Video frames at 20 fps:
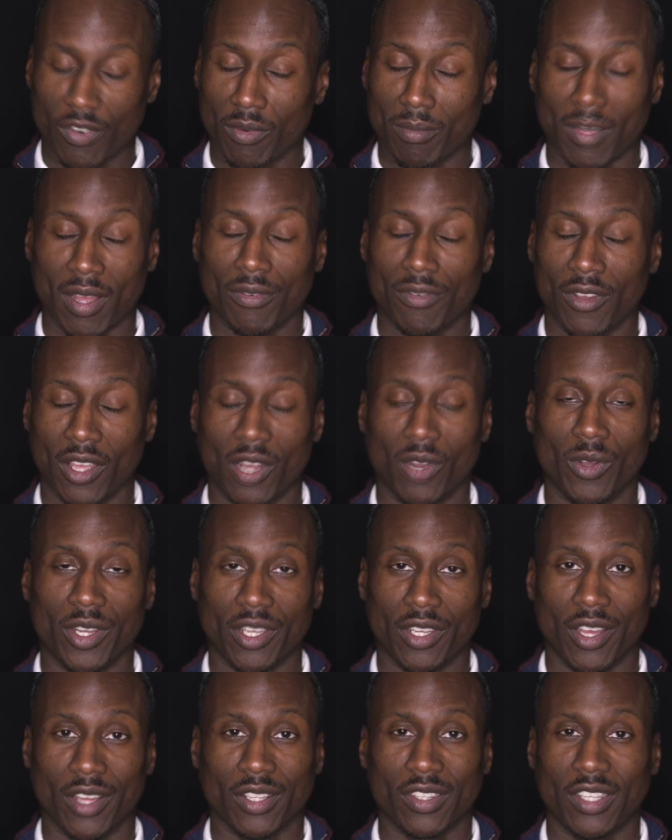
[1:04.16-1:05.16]
from my fellow
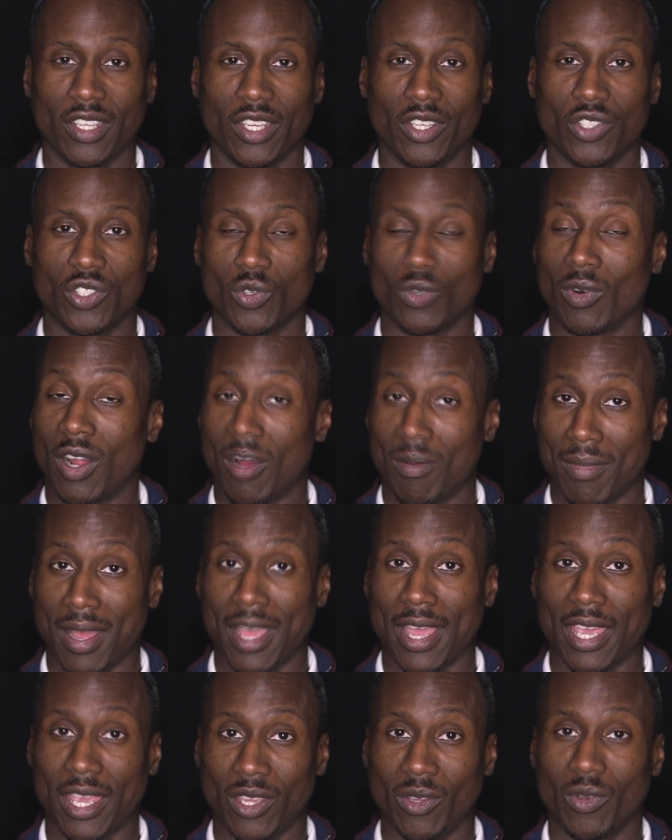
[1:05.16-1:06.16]
inductees throughout
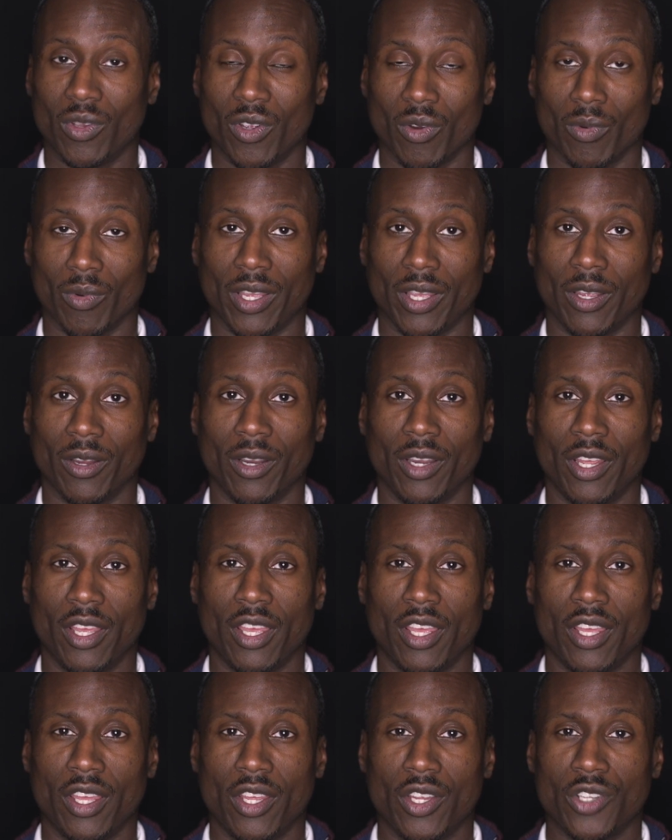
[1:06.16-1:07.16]
my AU career,
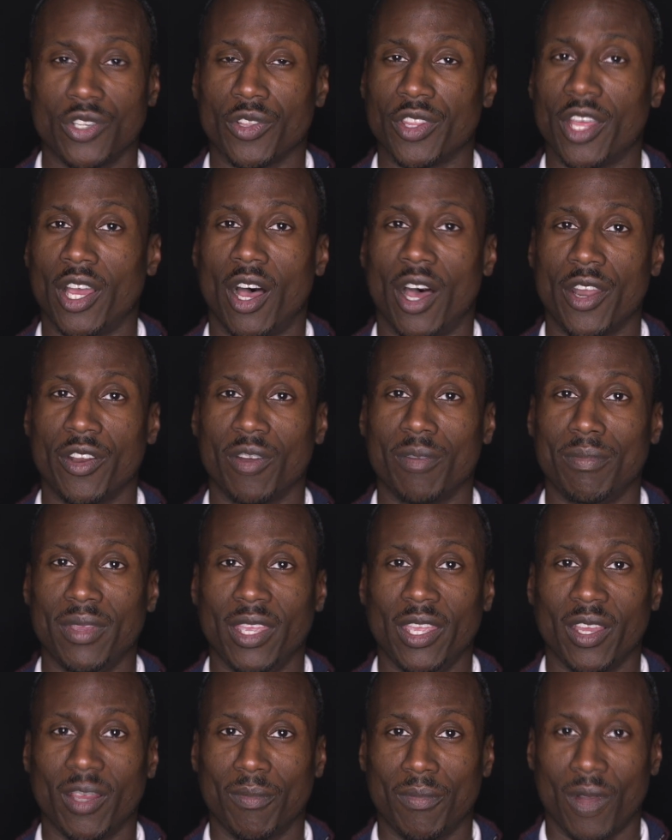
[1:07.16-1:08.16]
so the honor of
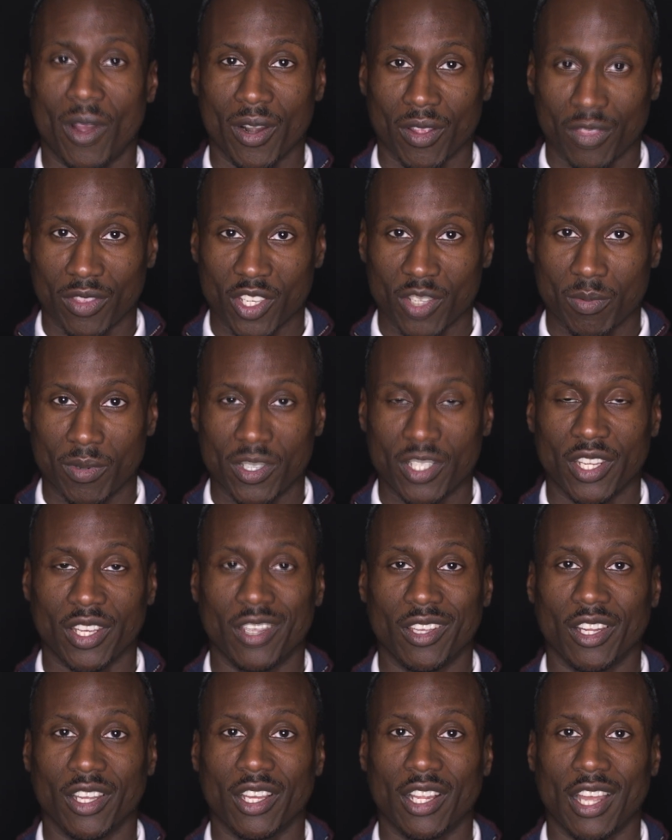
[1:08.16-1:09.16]
being a part of this
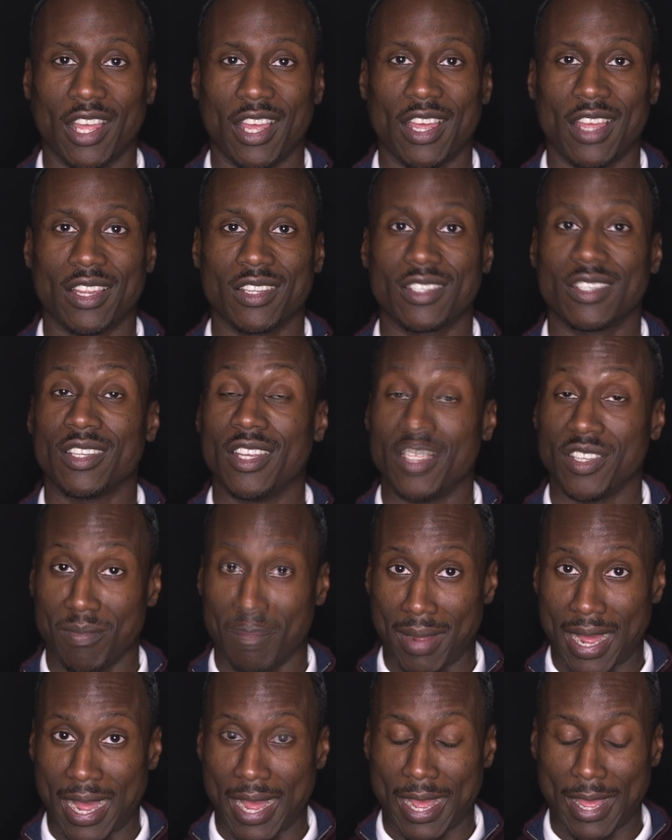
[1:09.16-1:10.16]
particular class is
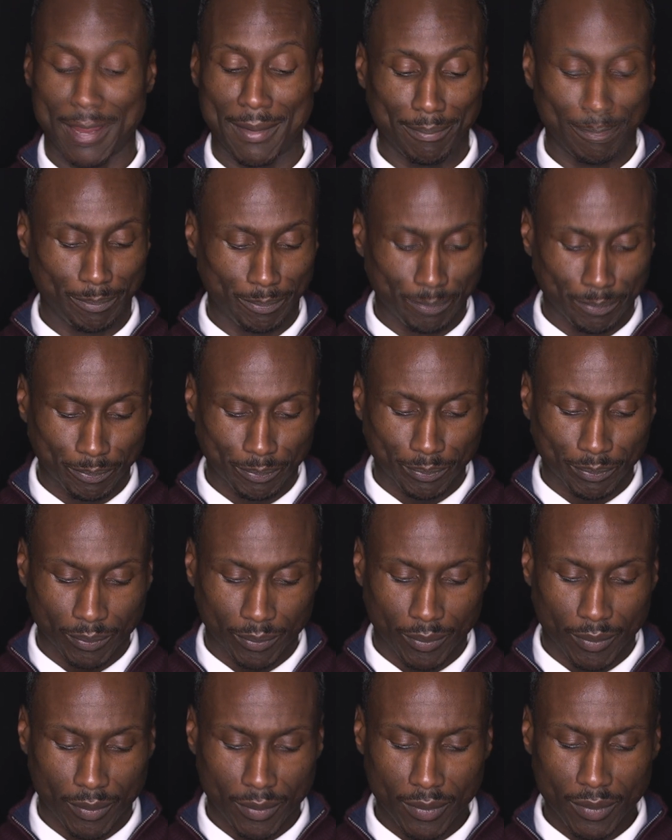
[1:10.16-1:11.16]
mine.
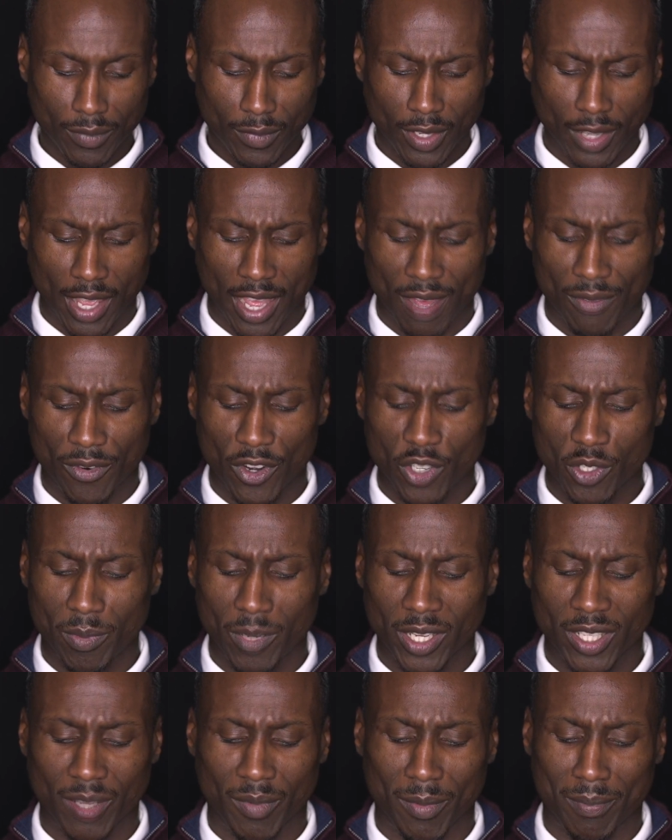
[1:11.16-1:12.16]
I first
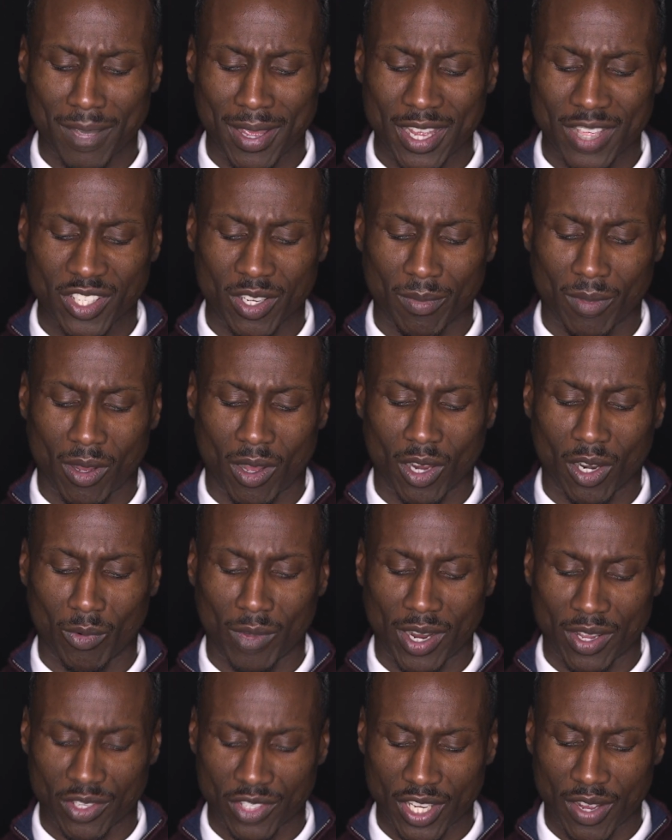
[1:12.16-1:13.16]
picked up a basketball
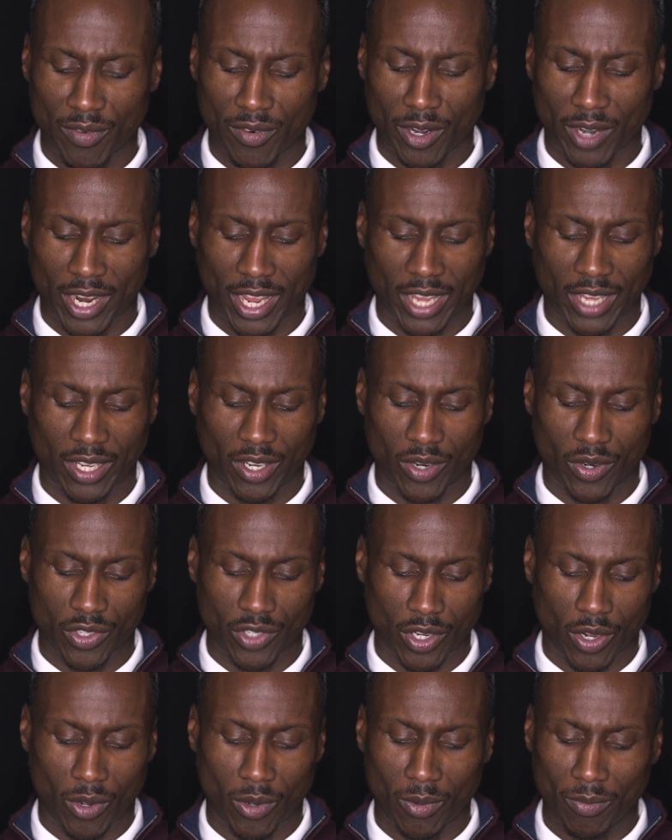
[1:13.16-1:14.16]
around 7 or 8
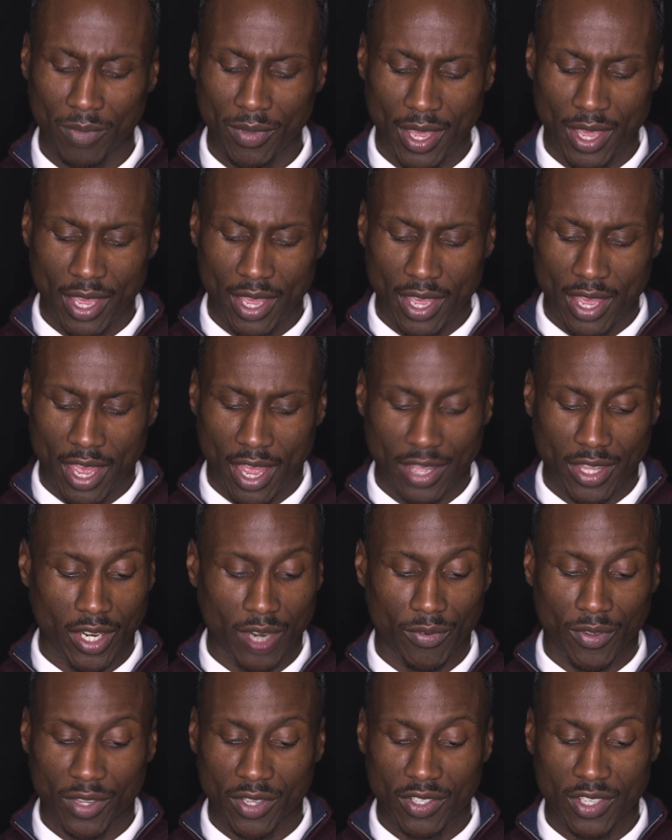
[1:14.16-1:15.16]
years old. I
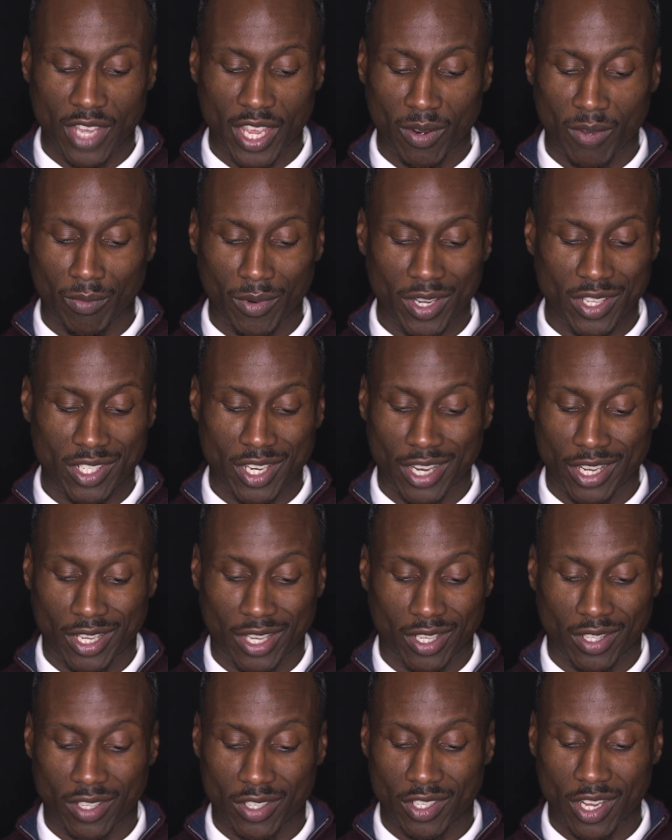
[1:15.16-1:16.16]
did it for the same reason I
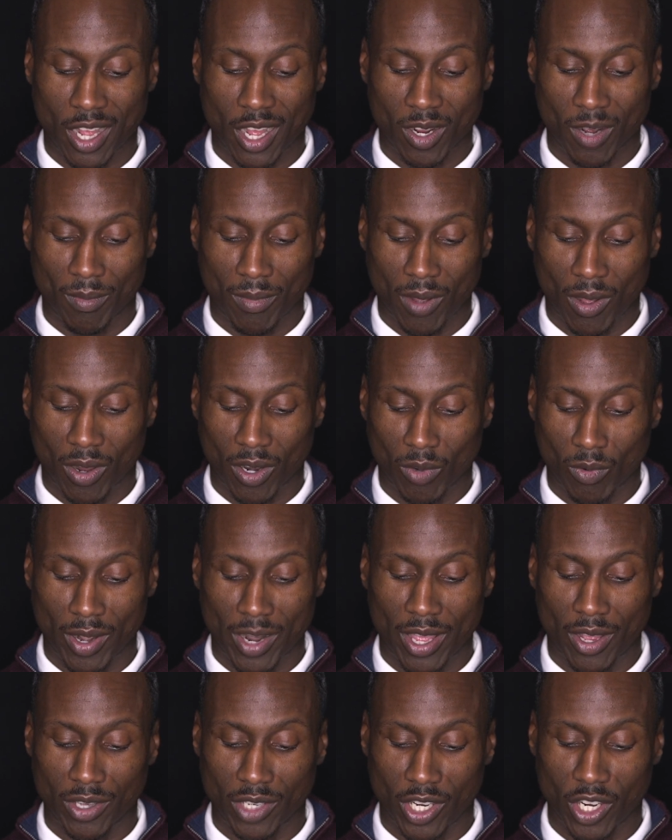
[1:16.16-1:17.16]
kicked a soccer ball
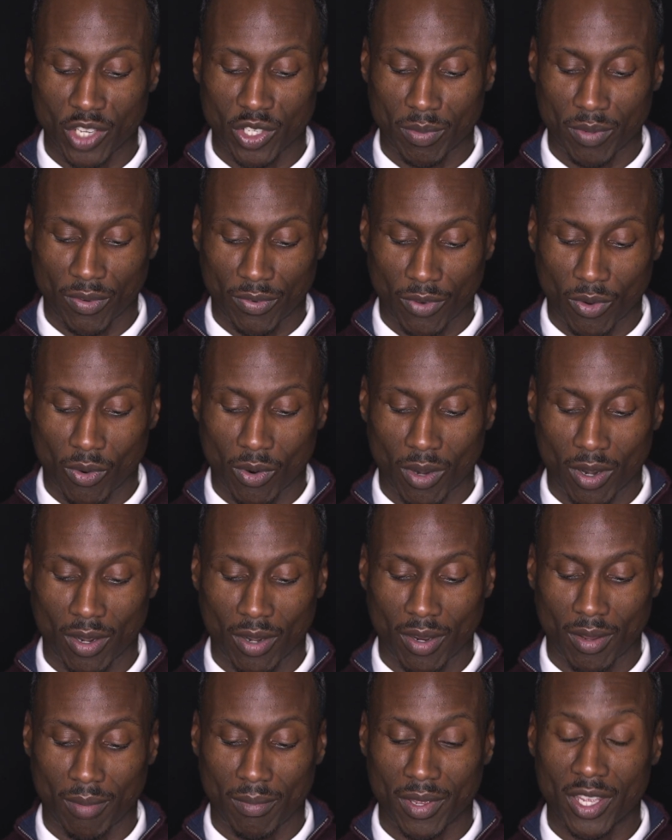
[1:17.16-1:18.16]
around years before,
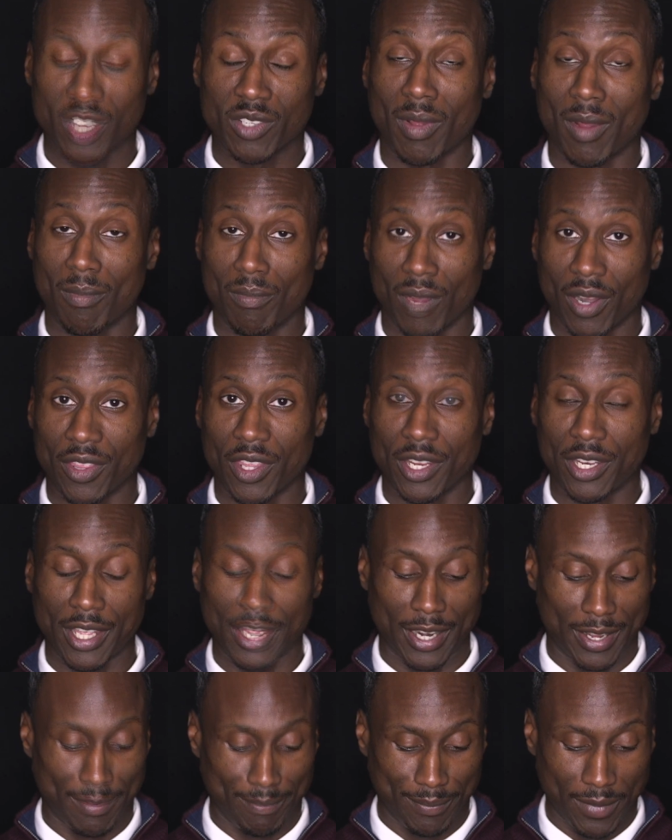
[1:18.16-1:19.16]
because my brother
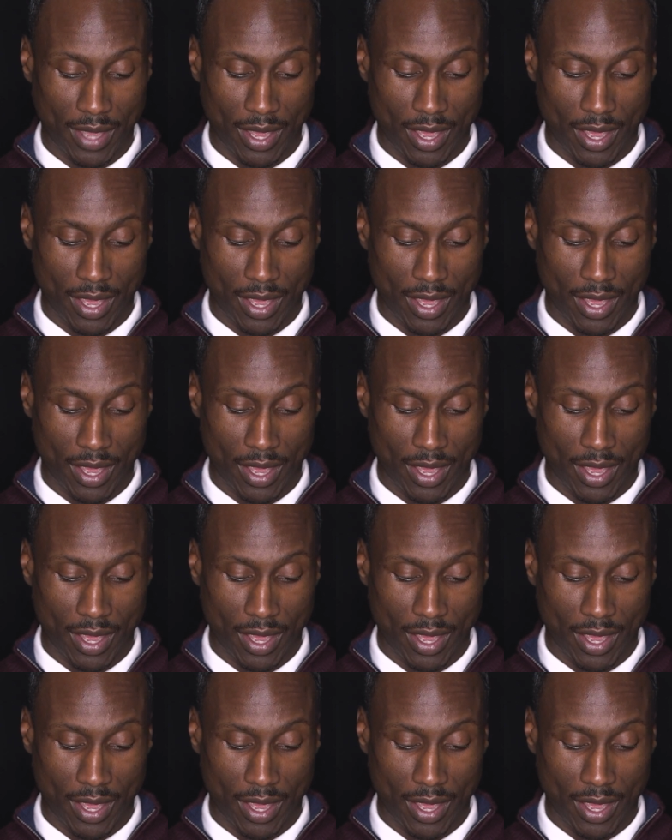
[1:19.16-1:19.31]
did it.